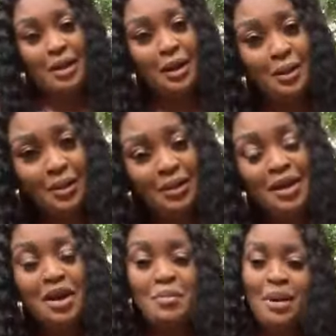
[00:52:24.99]
good.
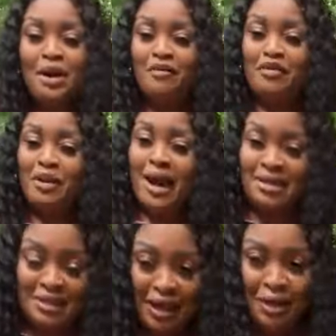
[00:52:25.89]
But if you
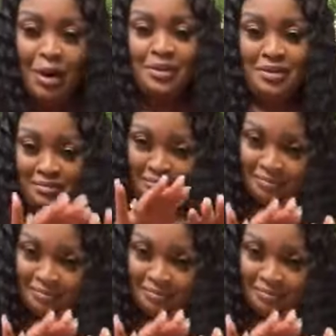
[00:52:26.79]
guys cannot,